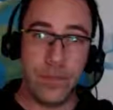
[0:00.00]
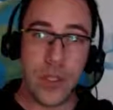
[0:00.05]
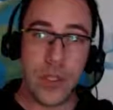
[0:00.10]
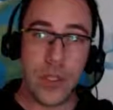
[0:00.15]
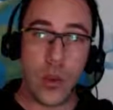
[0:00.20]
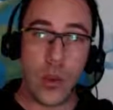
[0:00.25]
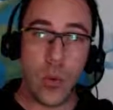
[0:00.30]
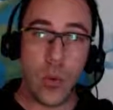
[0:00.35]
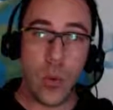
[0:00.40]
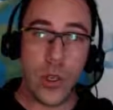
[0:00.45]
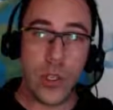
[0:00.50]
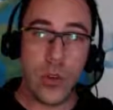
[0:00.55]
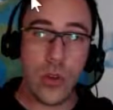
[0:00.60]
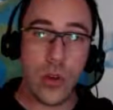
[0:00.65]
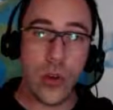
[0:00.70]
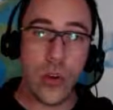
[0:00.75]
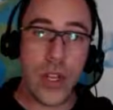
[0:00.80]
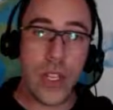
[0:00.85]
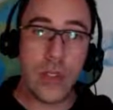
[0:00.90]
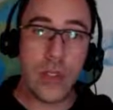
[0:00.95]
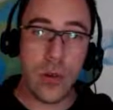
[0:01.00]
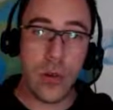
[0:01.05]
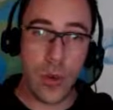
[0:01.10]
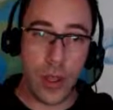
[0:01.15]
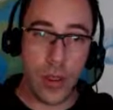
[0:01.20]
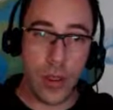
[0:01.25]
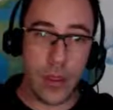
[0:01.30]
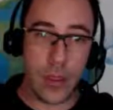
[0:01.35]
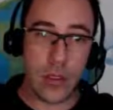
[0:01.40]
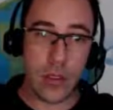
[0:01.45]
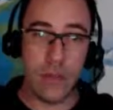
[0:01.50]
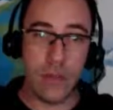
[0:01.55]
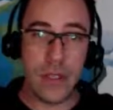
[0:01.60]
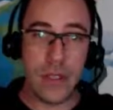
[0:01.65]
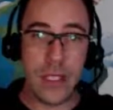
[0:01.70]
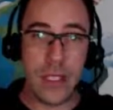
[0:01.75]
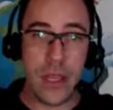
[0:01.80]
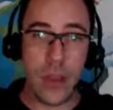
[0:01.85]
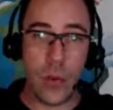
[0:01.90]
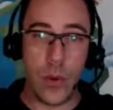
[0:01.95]
So what you're greeted with is
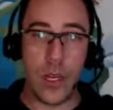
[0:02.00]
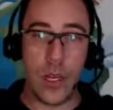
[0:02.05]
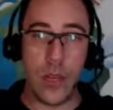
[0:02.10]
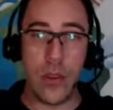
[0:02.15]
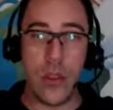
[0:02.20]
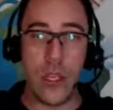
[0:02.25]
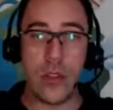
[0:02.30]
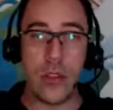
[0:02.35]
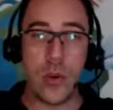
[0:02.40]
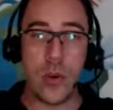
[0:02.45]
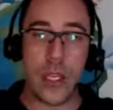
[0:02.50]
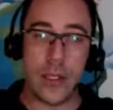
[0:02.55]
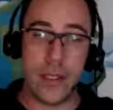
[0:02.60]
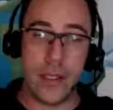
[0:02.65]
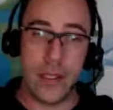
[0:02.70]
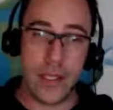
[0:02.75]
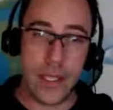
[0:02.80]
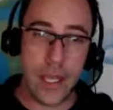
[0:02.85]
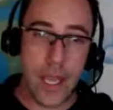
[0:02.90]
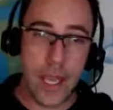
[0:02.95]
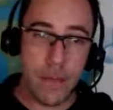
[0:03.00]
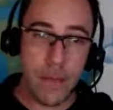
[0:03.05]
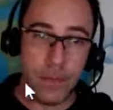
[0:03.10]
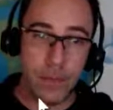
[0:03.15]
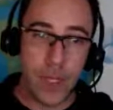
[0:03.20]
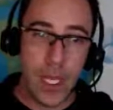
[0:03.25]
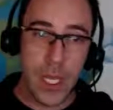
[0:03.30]
obviously the window that you can see.